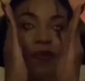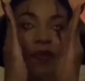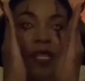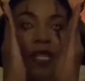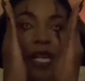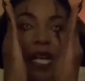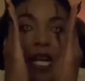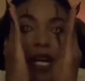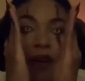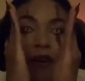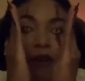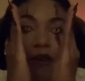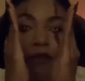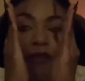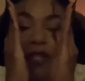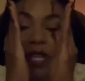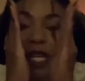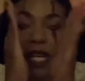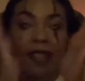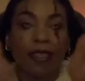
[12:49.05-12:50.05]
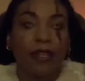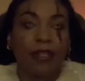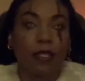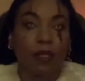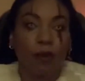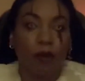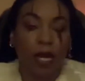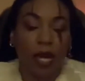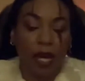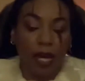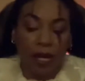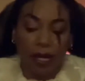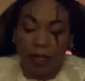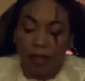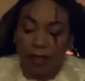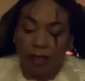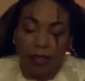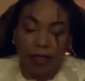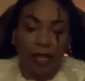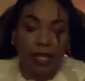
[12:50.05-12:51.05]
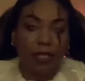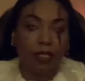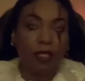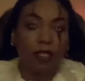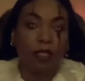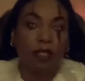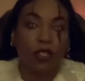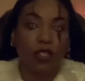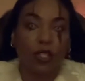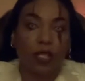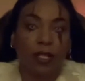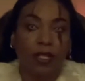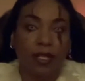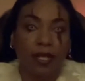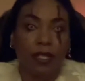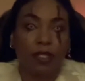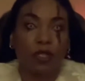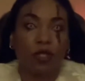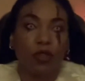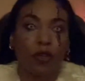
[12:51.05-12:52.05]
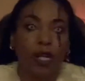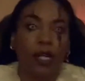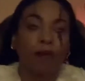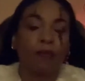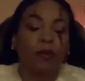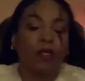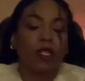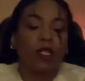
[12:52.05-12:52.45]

narrow V, and that's okay. The legs should stay straight.